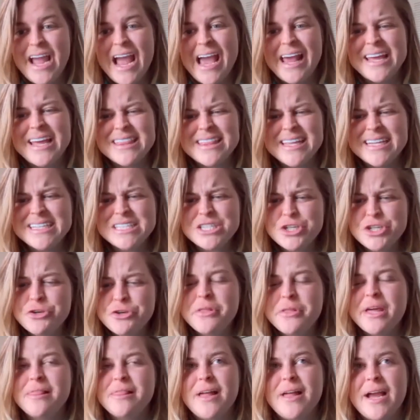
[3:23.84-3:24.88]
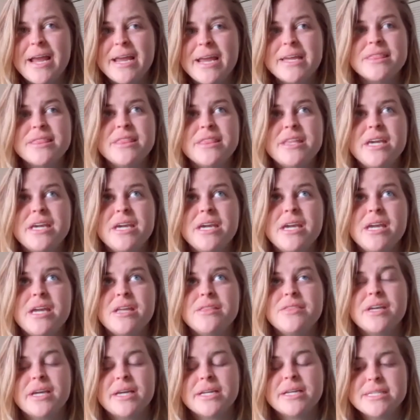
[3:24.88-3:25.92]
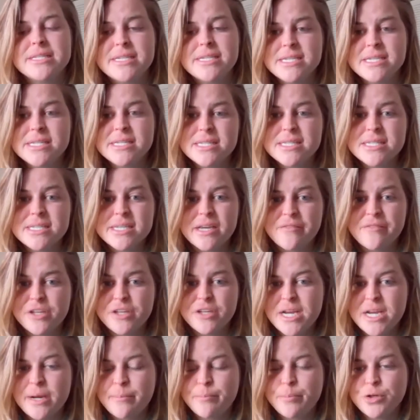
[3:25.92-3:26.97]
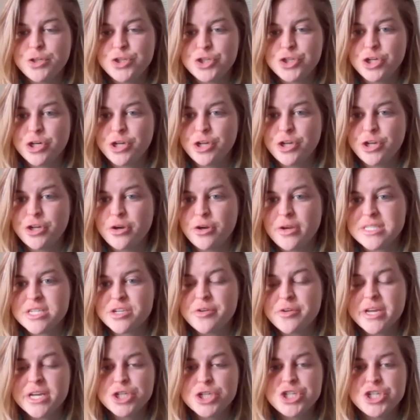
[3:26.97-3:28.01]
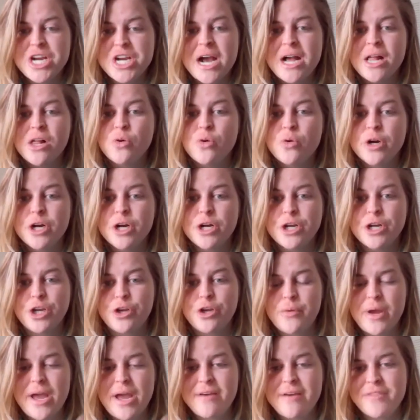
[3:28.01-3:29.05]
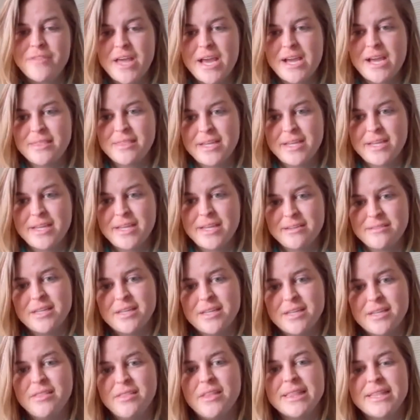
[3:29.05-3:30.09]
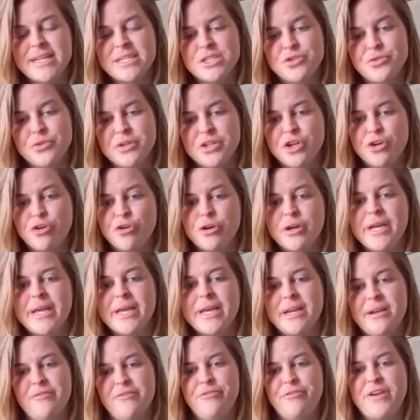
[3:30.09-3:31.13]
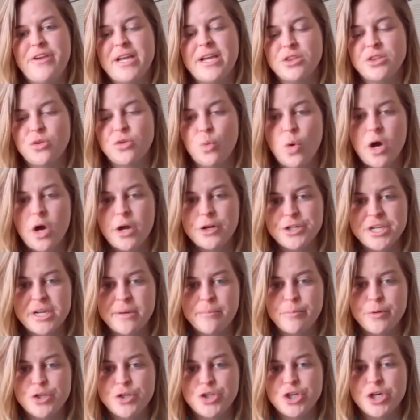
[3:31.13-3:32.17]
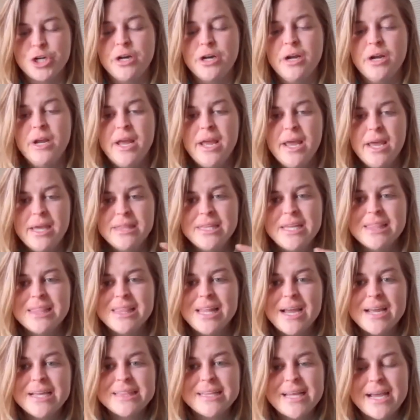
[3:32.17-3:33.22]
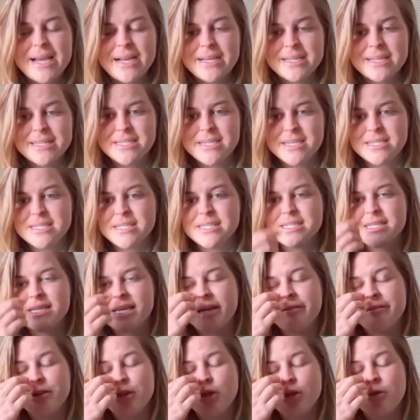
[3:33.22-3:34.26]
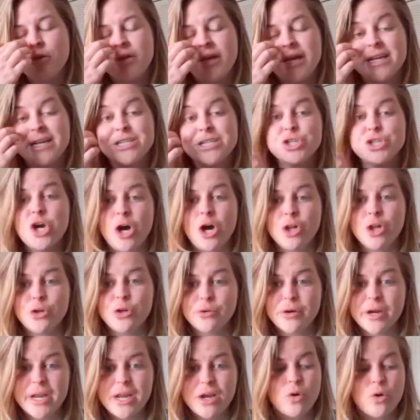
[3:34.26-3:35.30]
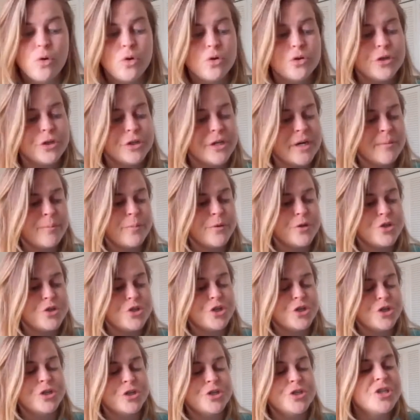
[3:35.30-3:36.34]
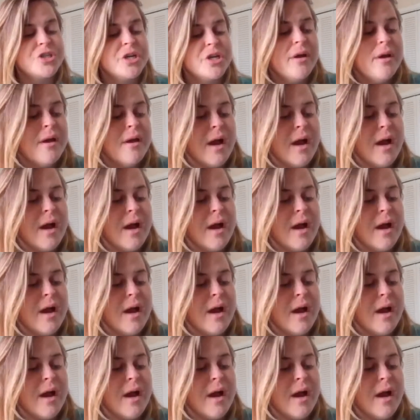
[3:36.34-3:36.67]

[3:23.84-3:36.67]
and I think too they like the the consistency of the temperature. You know, as you get shallower, you have that that sunlight that to a degree can affect the water temperature, and they like that consistency. Even though they can tolerate colder temperatures,